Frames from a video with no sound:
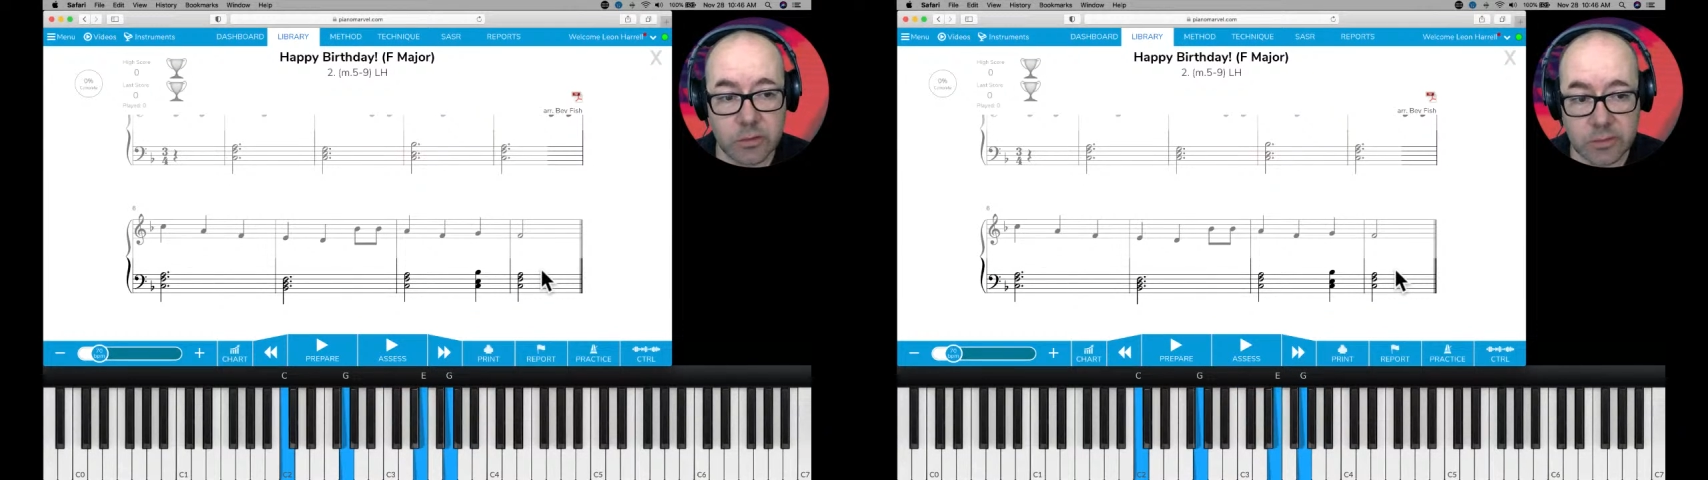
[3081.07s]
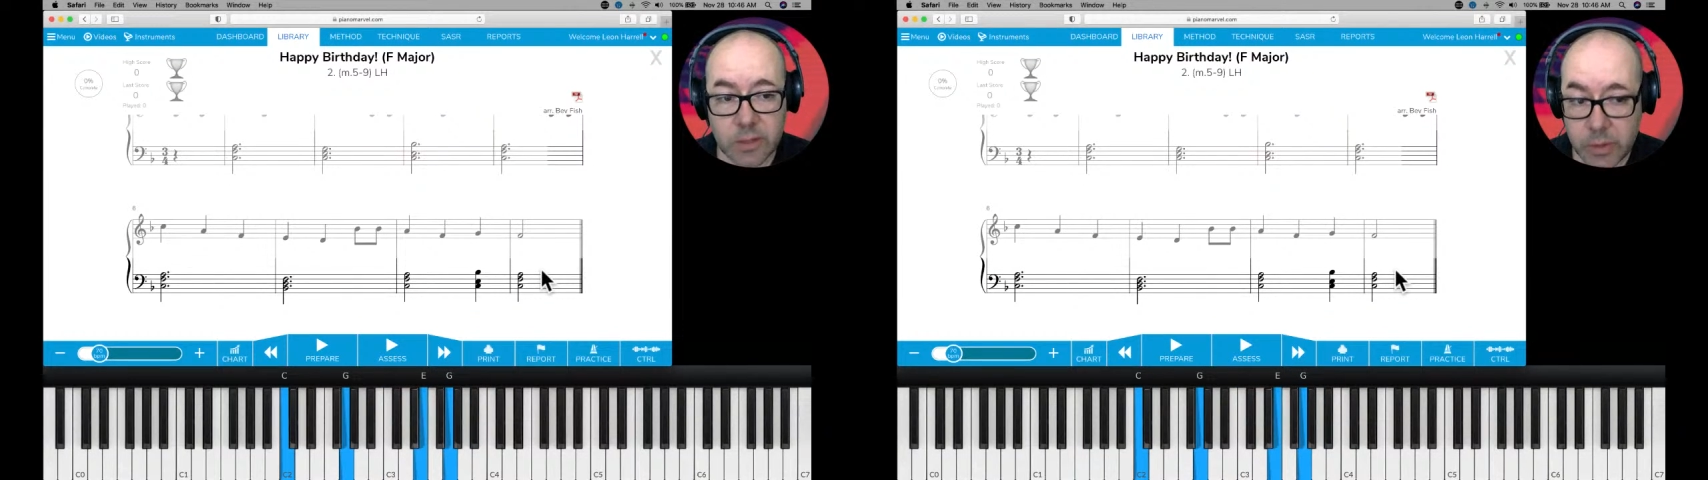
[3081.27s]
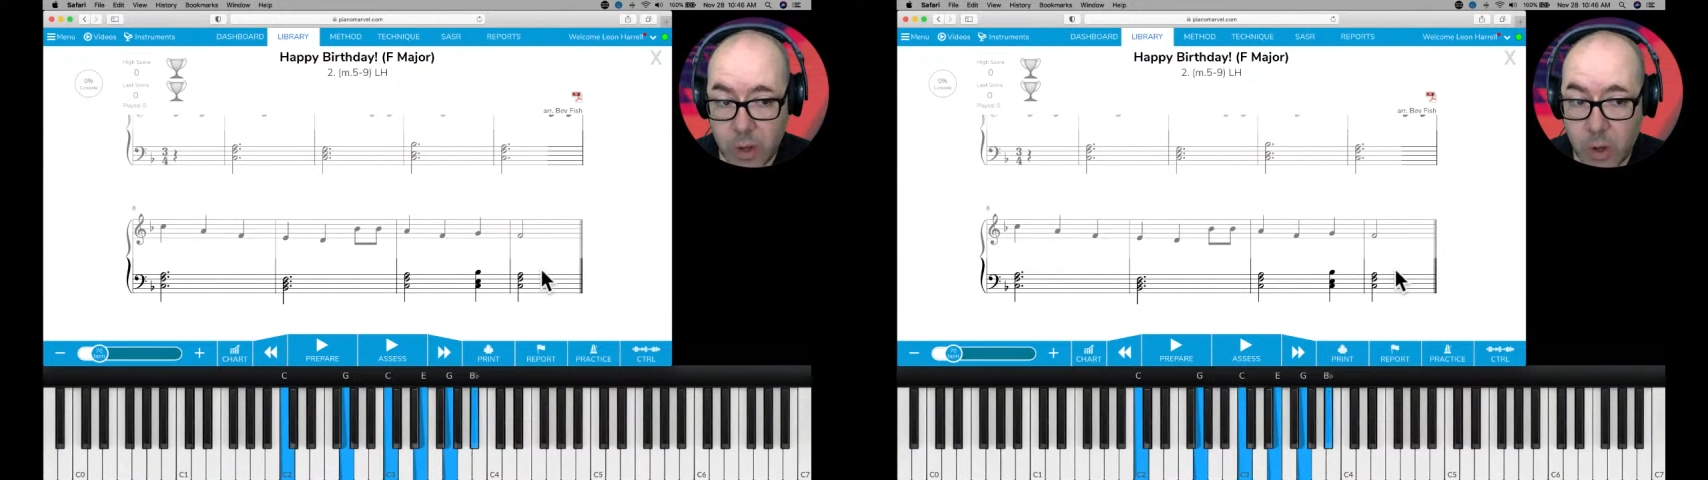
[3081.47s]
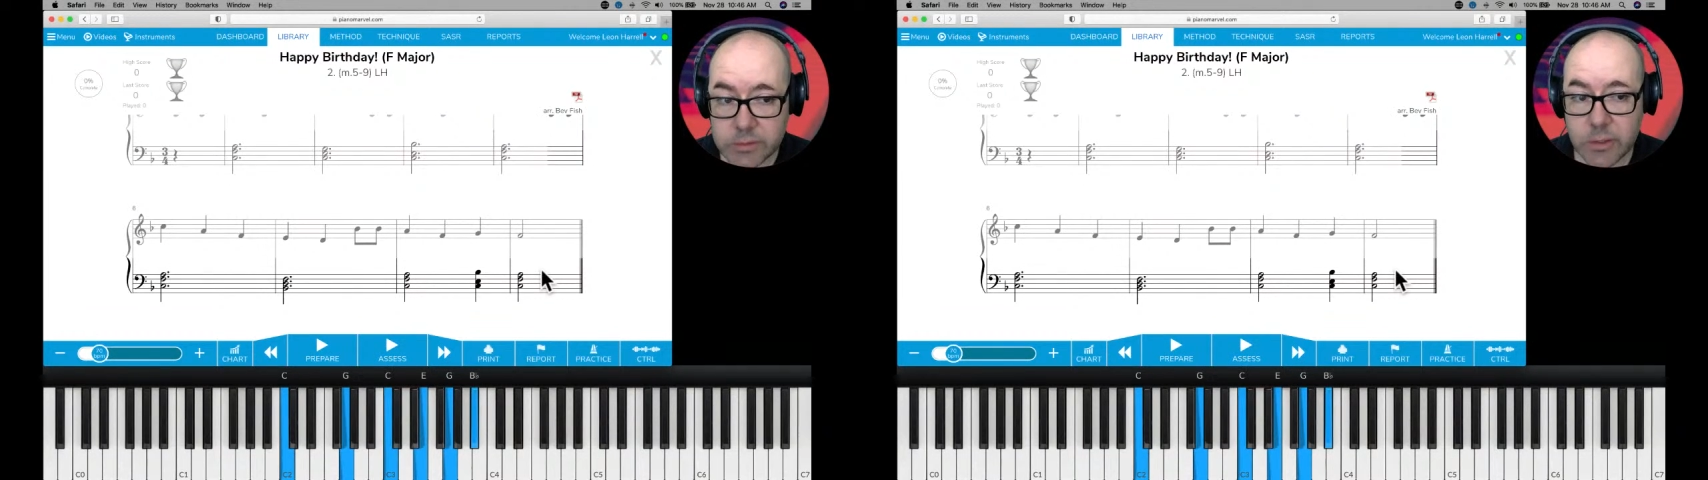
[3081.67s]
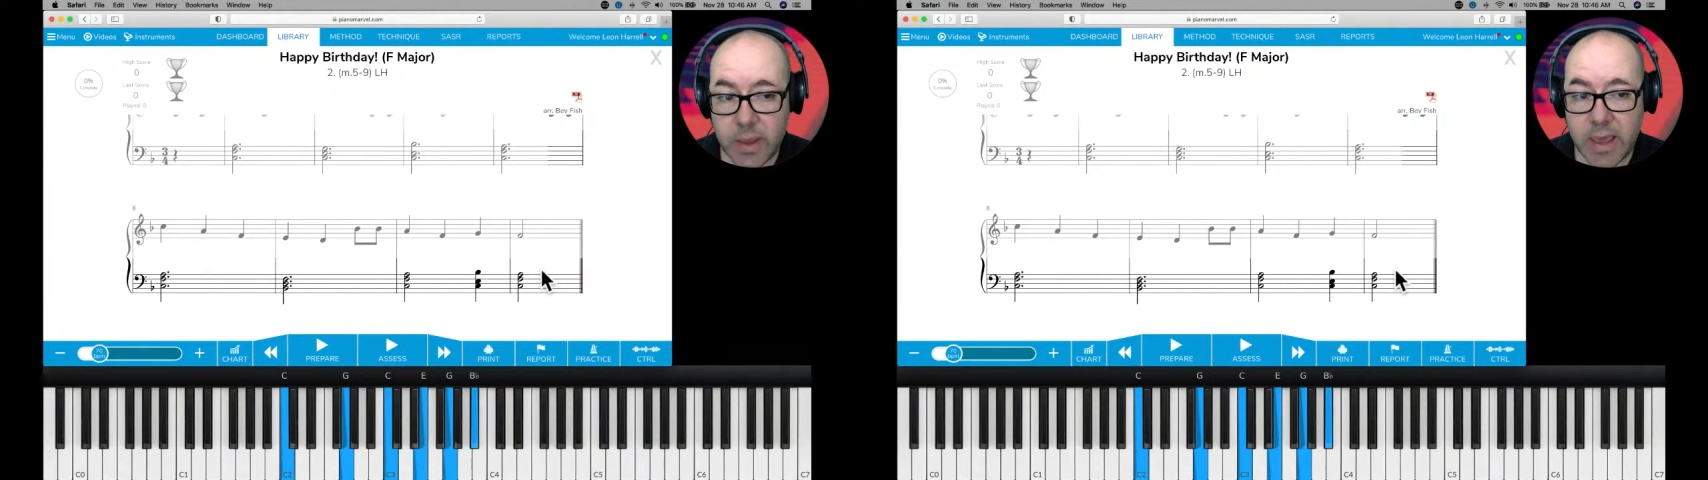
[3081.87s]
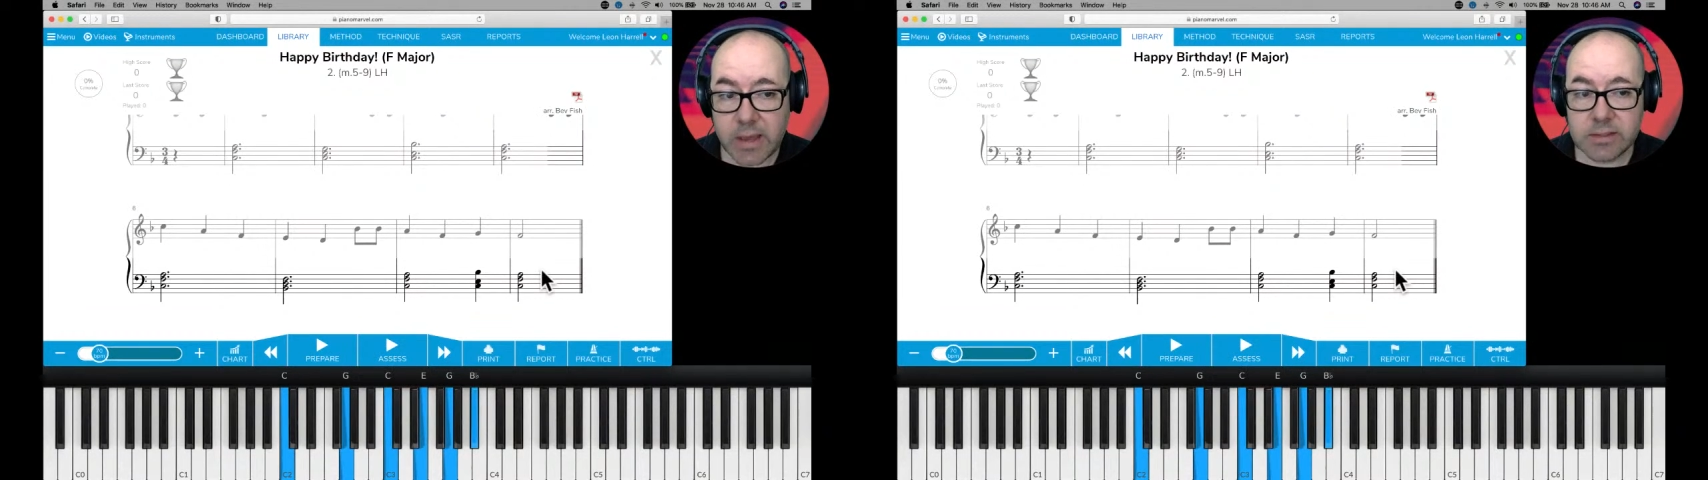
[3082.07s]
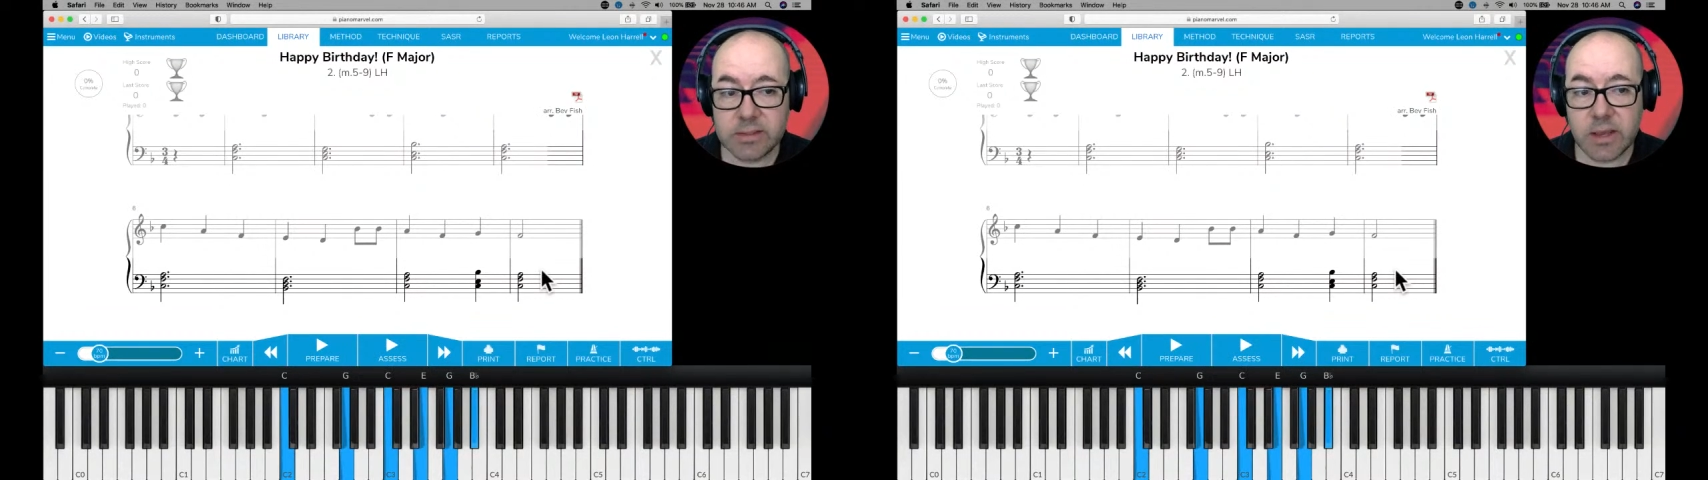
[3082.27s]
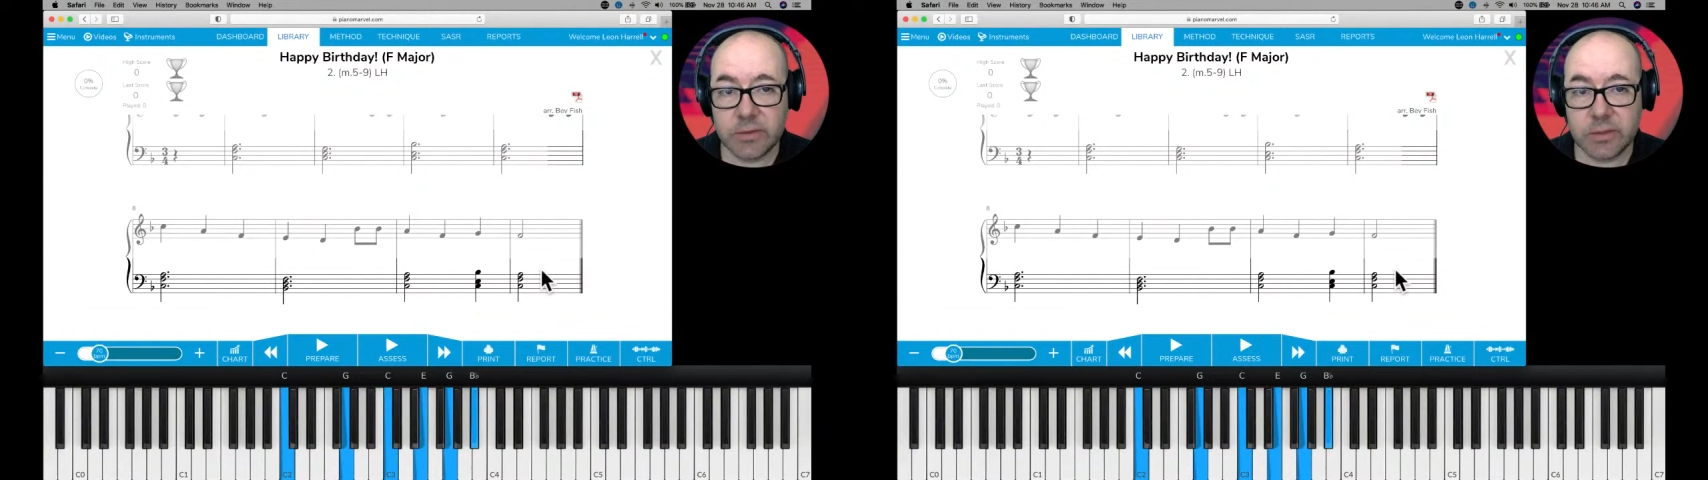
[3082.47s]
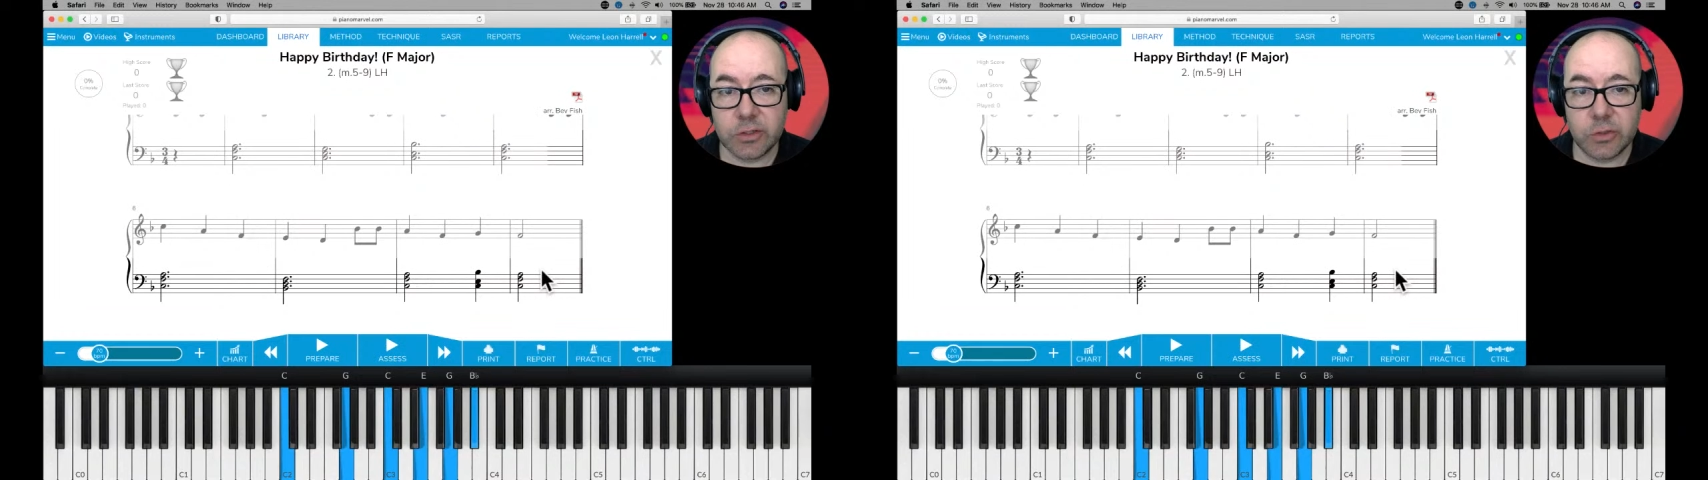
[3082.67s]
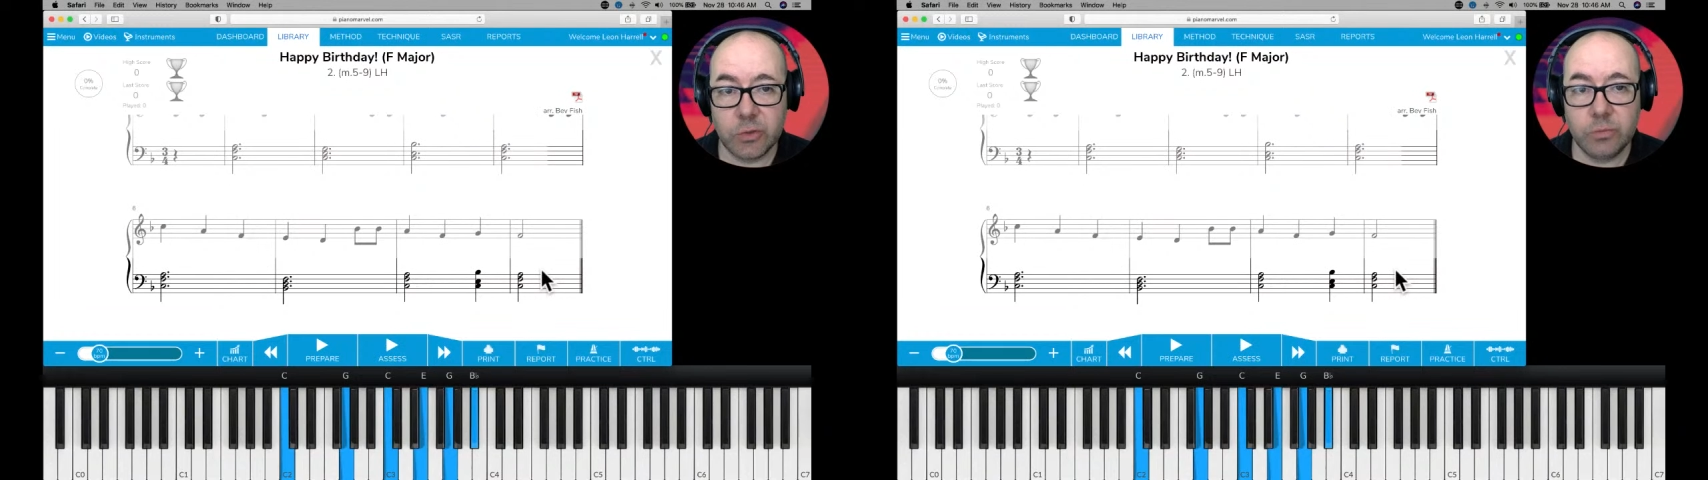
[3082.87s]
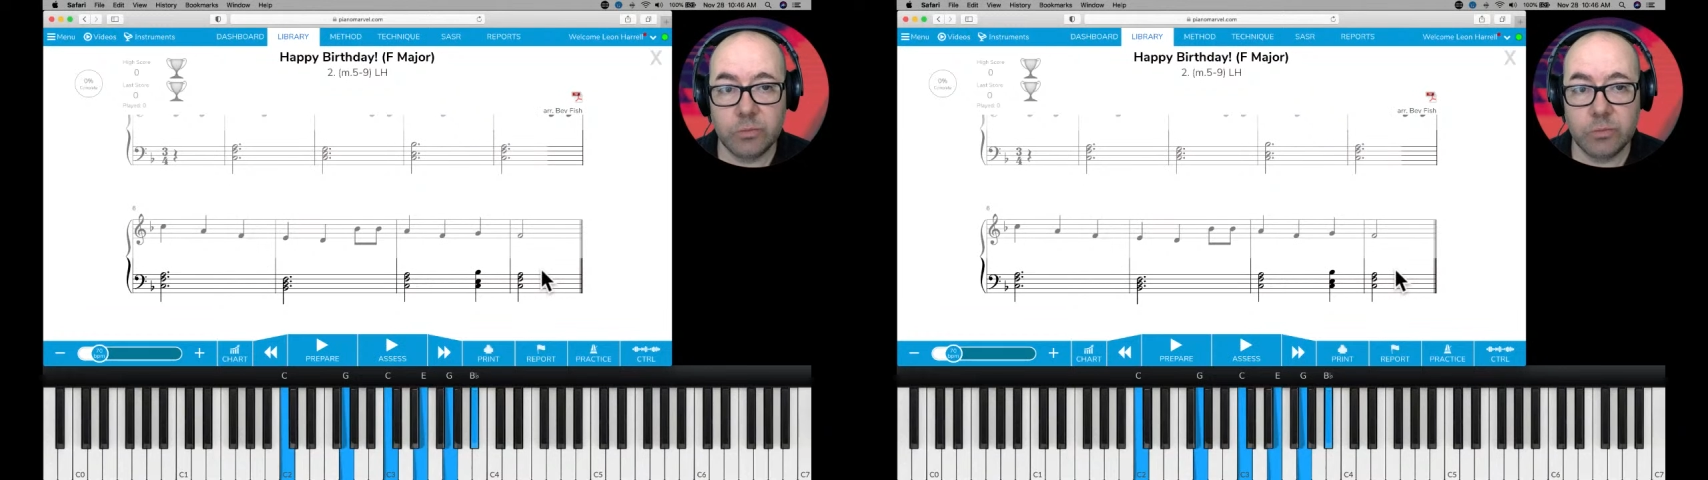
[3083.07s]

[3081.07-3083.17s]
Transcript: that we also add a 7th to